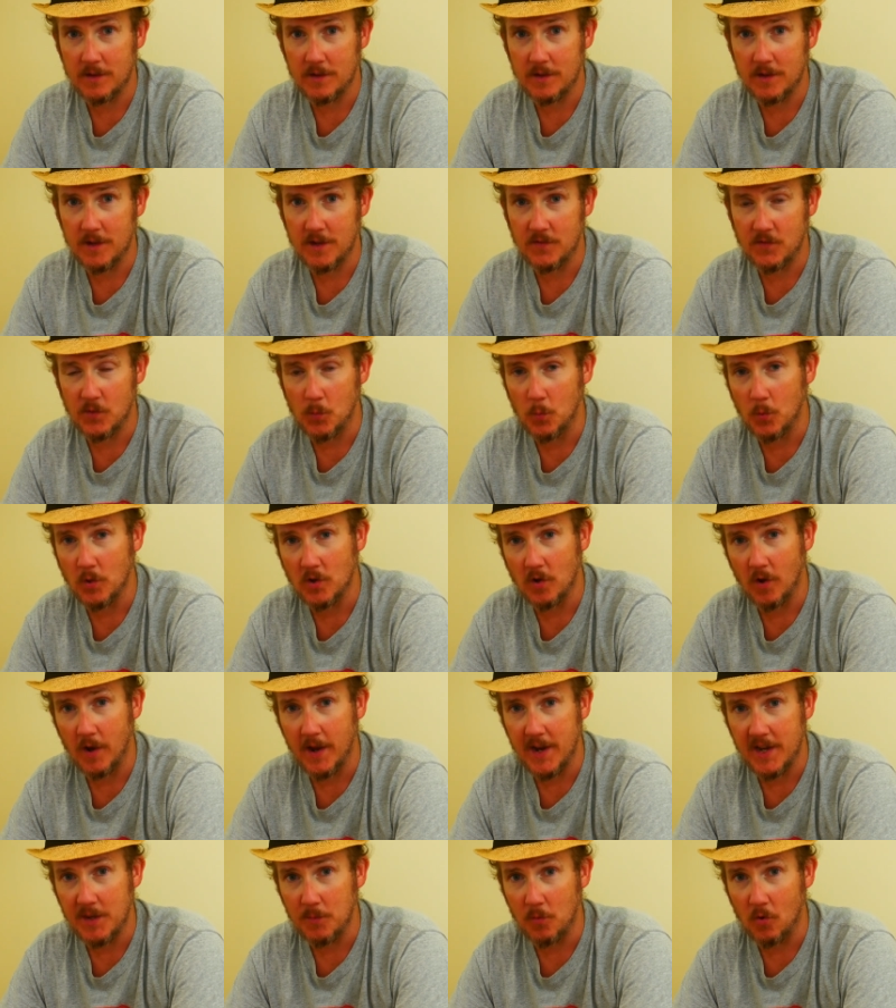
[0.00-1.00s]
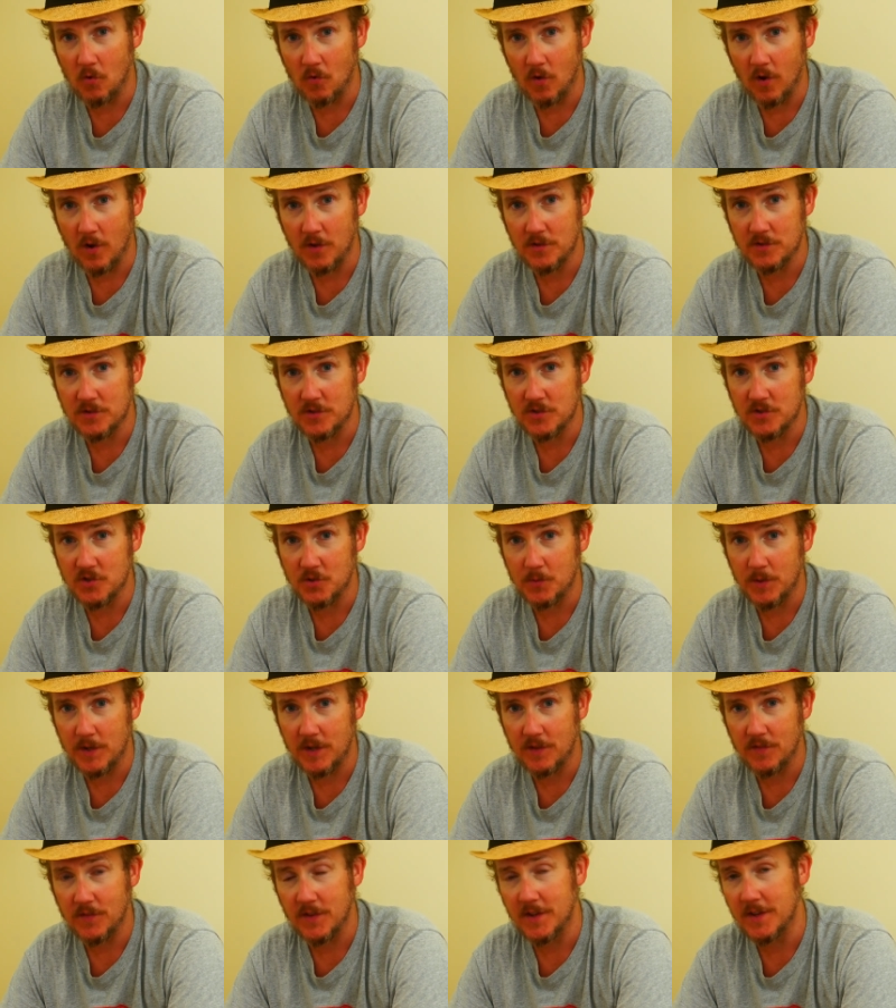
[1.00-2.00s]
If you would like any more answers to
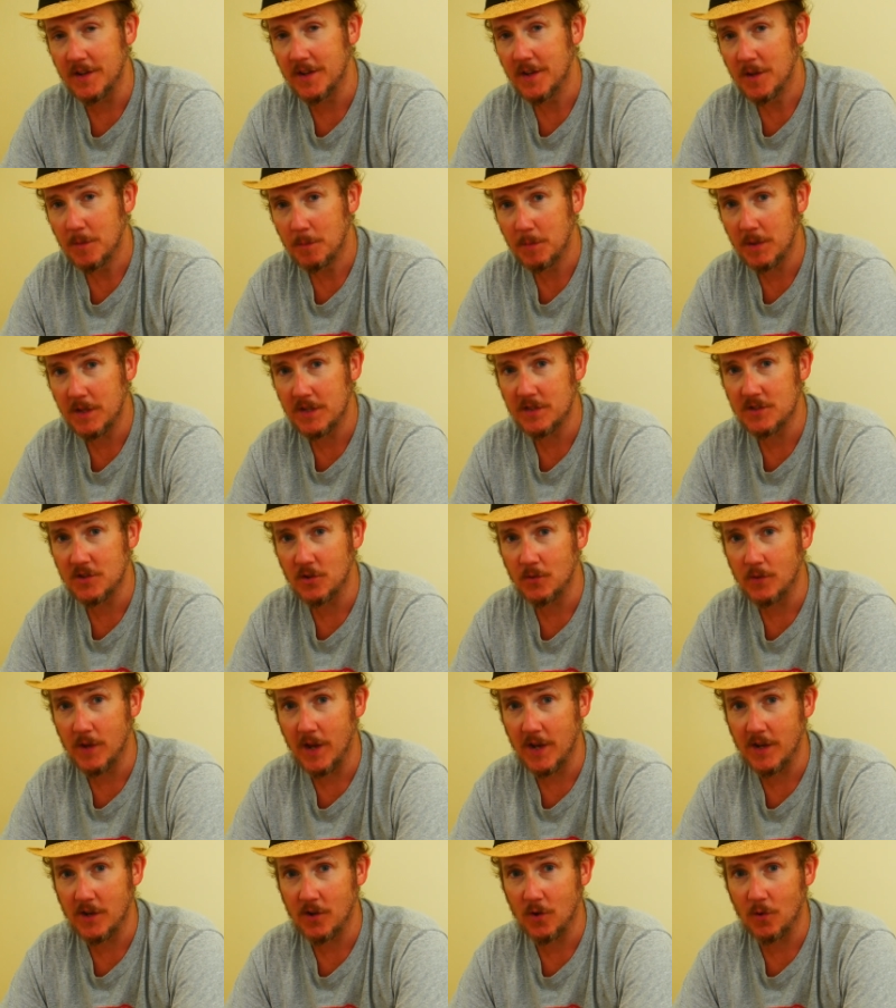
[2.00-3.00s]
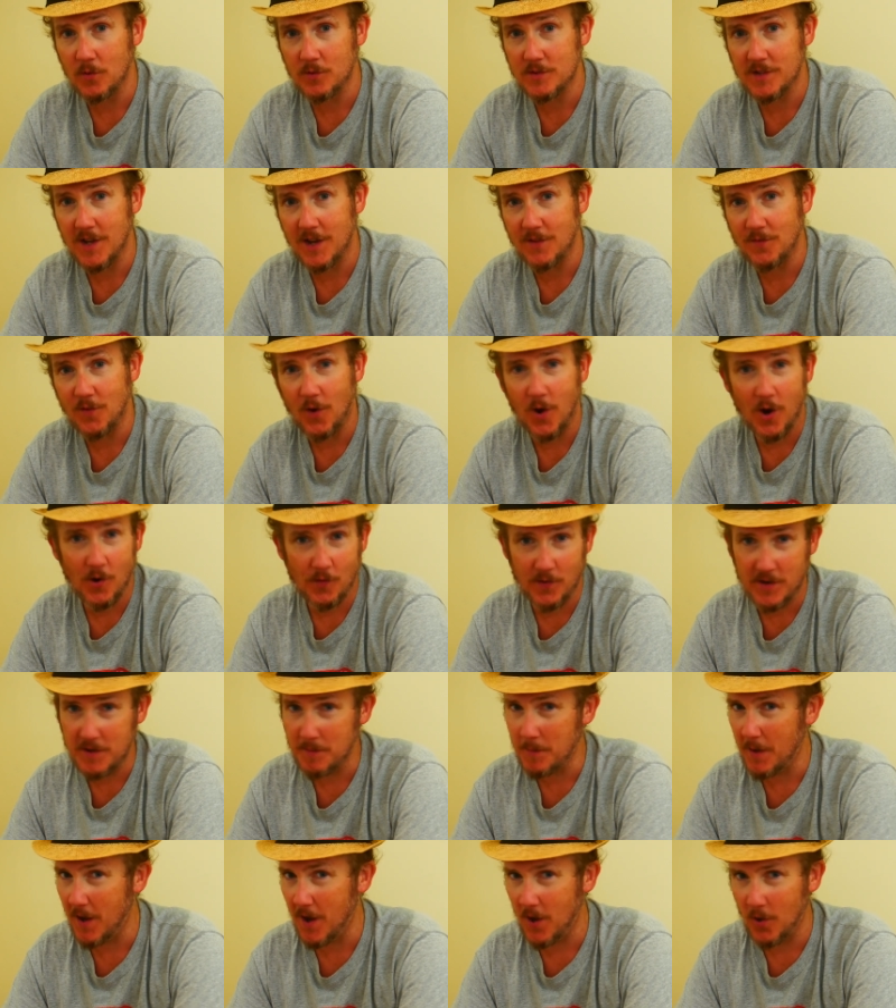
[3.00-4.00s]
anything, please do get in contact via
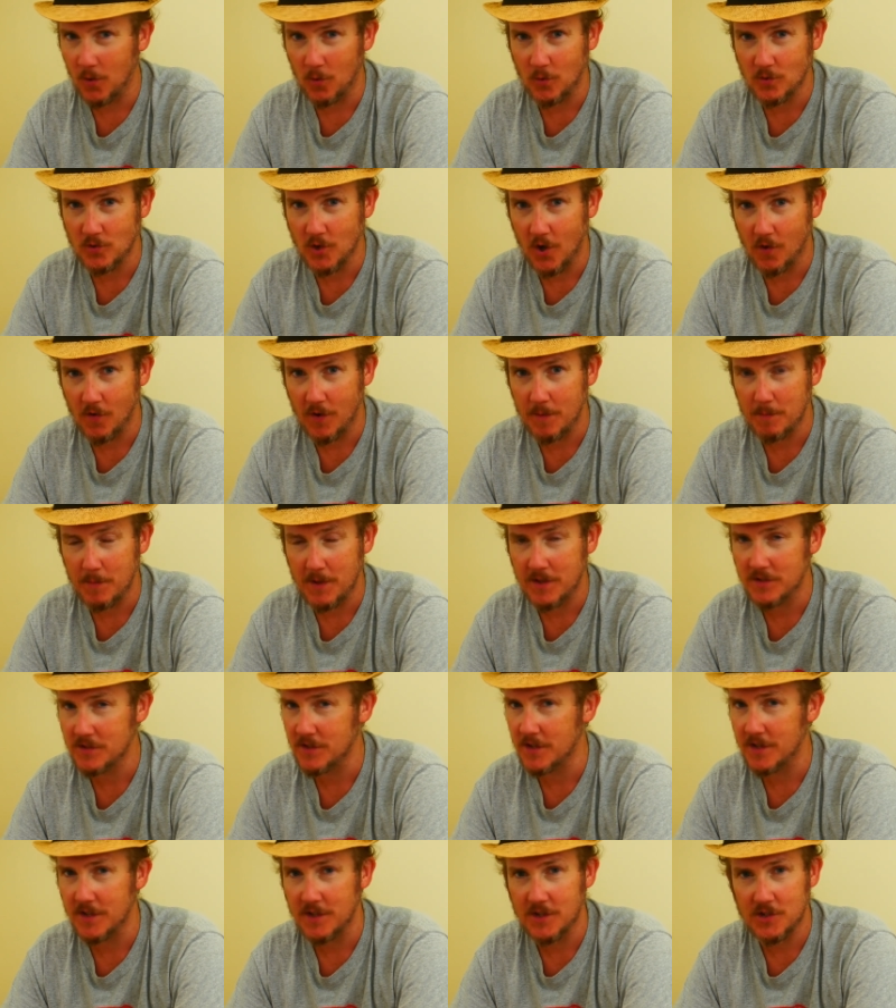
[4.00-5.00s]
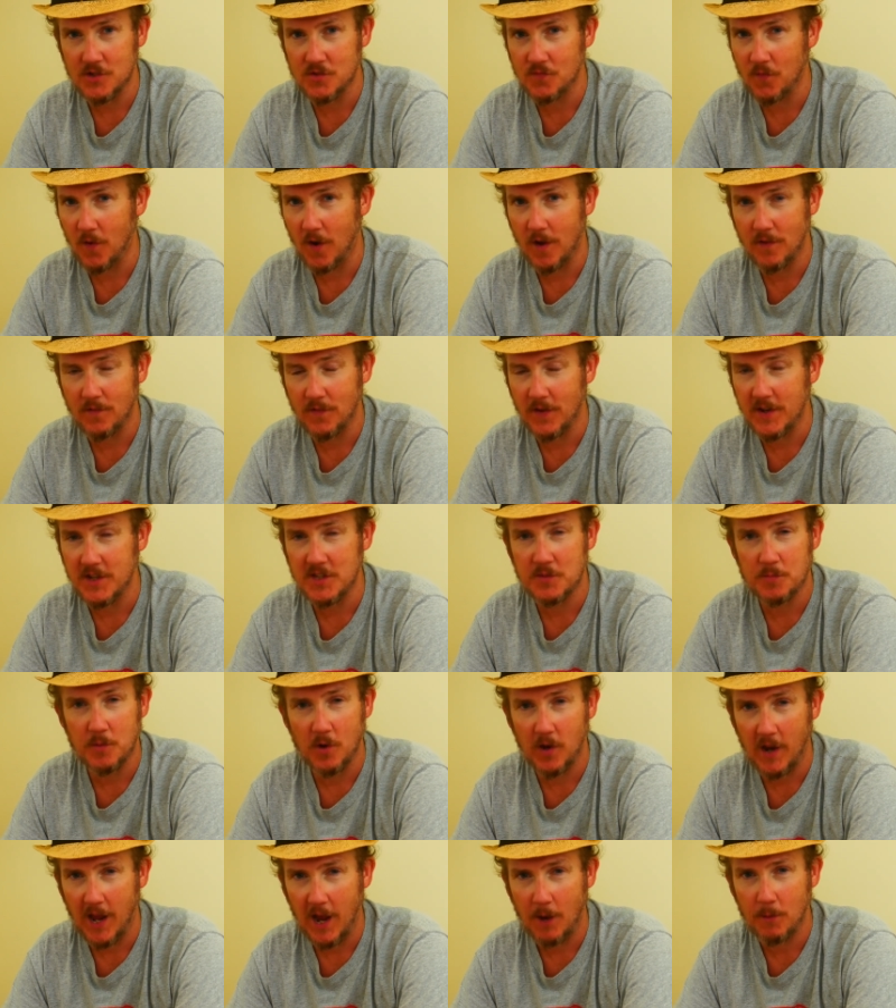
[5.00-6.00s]
email or direct message, via
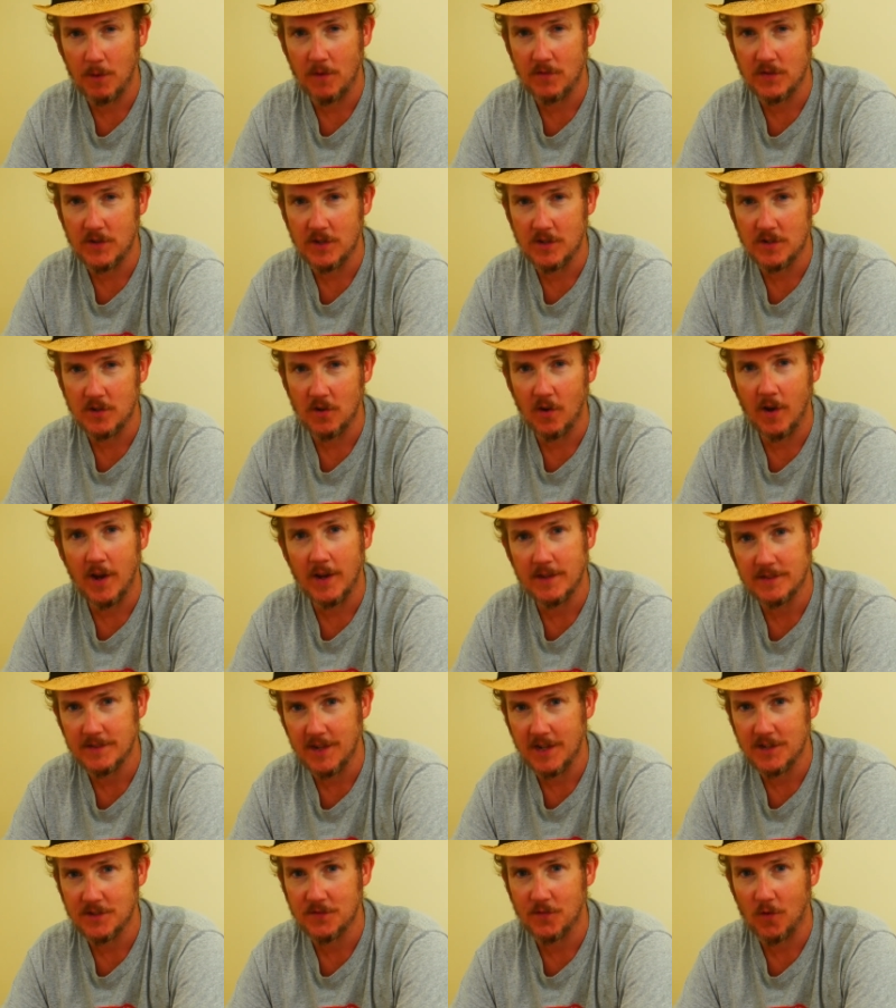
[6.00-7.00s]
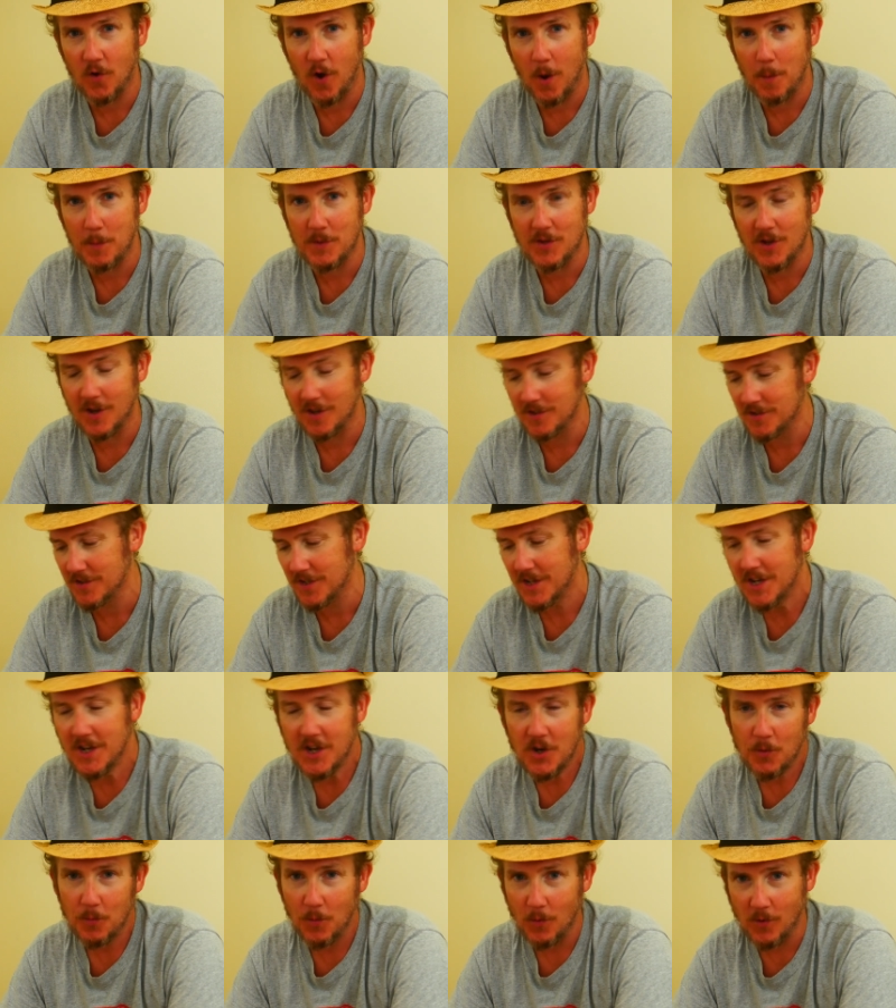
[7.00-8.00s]
Facebook, however you'd like, that's fine with us.
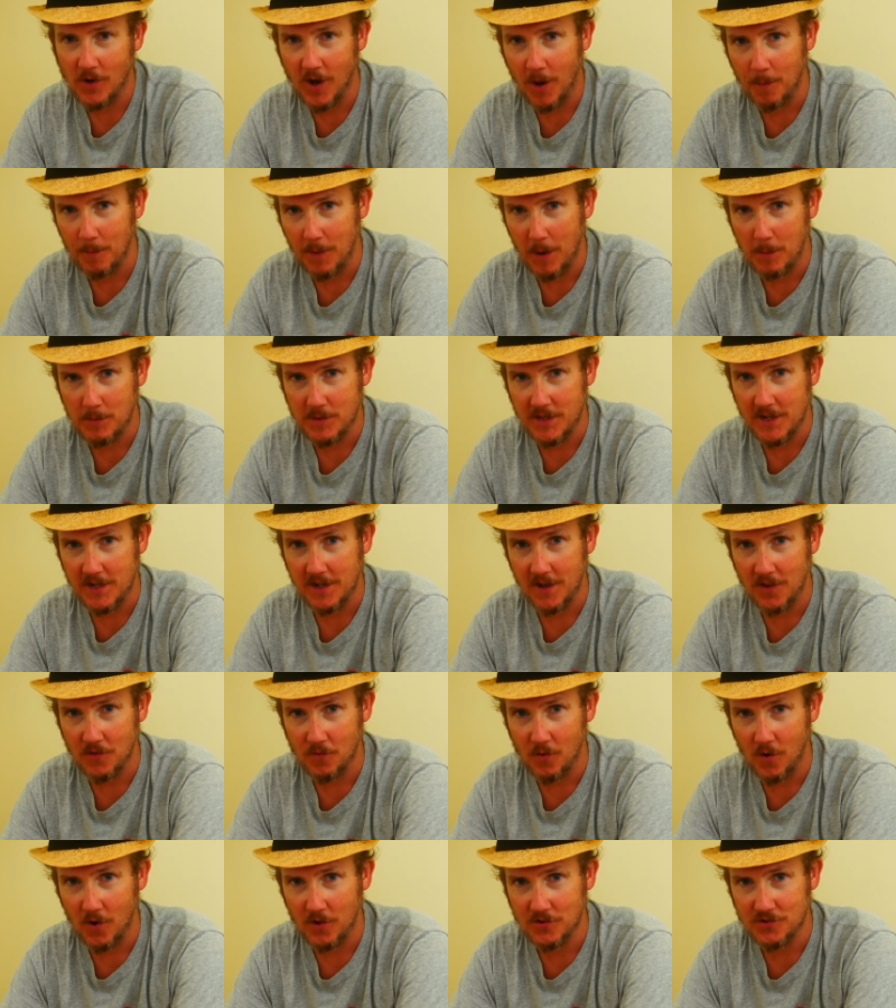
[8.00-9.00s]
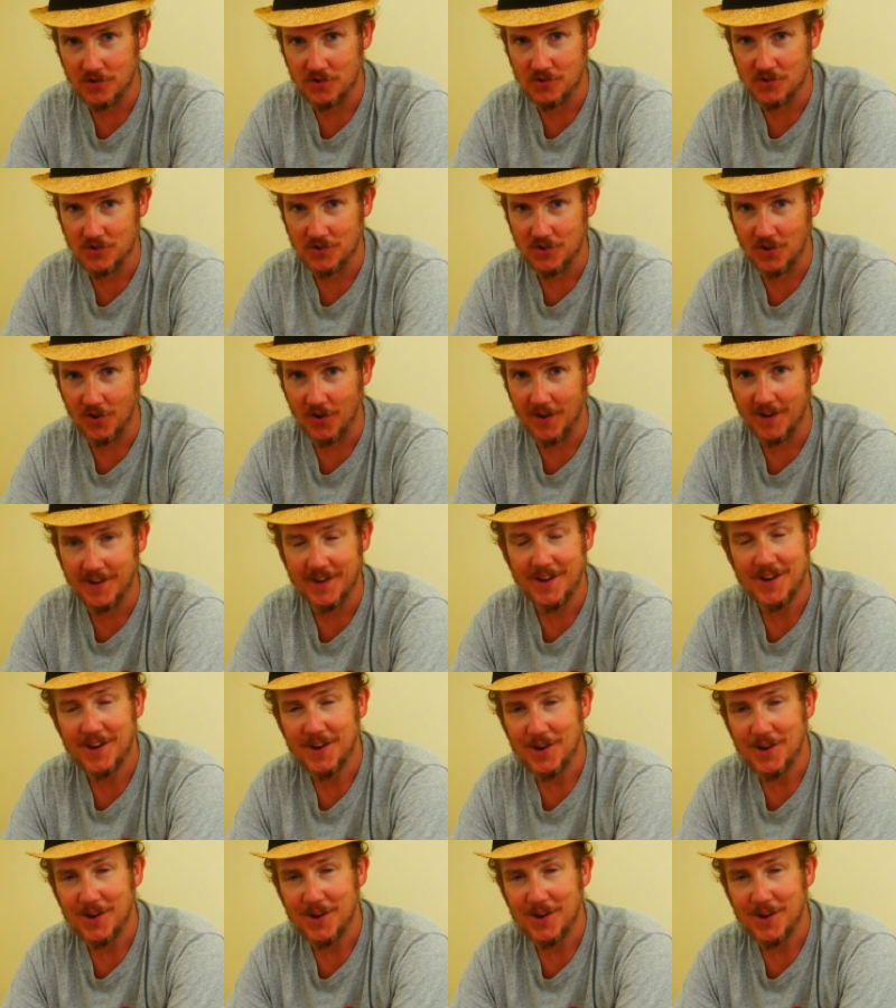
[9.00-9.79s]
We'll come back with any other answers you'd like.